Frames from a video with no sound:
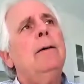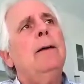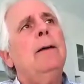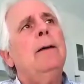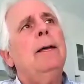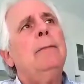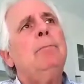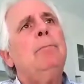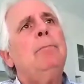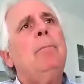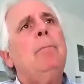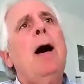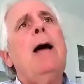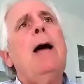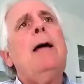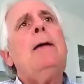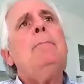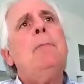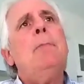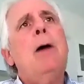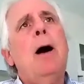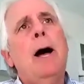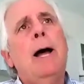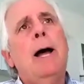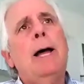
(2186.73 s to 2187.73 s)
In my
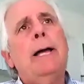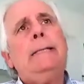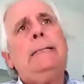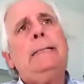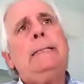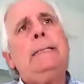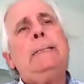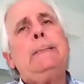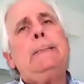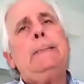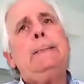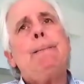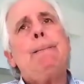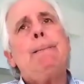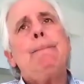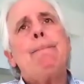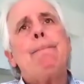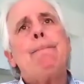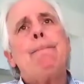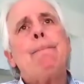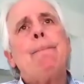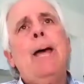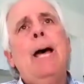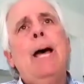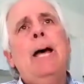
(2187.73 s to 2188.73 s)
mind,
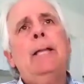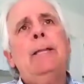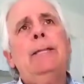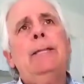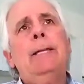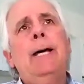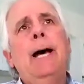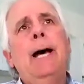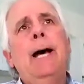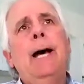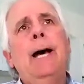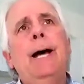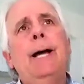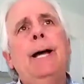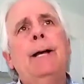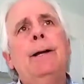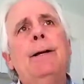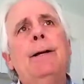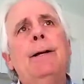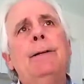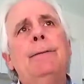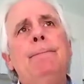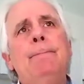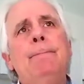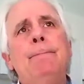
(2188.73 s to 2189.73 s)
the